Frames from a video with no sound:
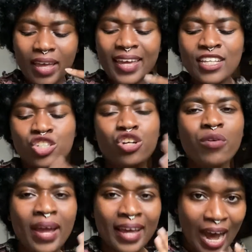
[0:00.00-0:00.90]
Each
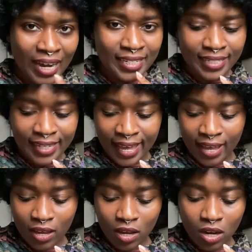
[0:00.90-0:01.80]
crack I
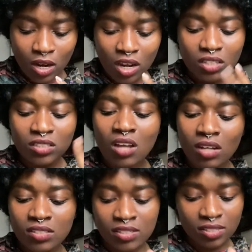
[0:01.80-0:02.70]
dare
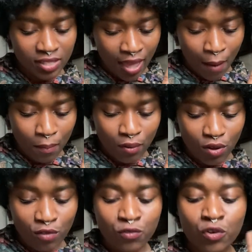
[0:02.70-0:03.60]
not step
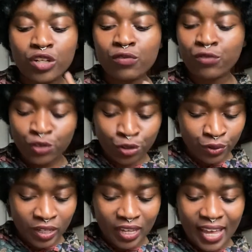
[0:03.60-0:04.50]
for the
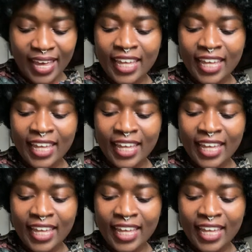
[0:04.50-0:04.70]
fury.